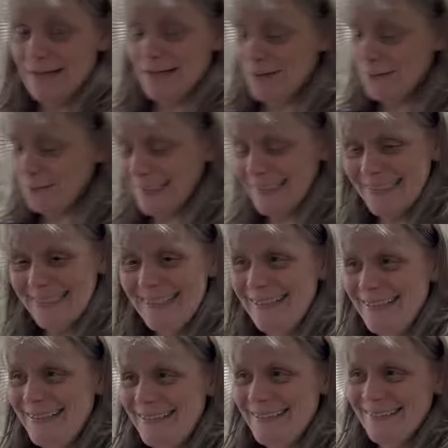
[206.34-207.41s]
Julia and
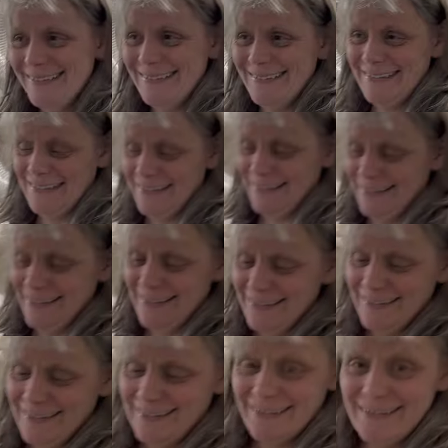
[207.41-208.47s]
I have been working
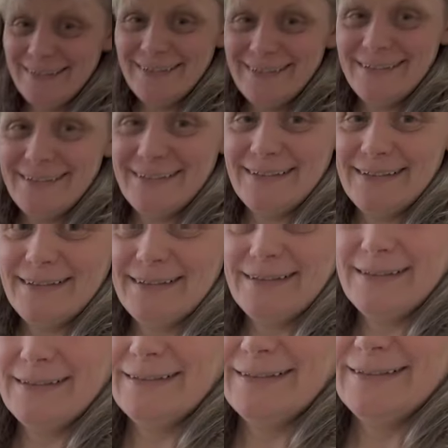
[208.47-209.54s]
together for thirty years,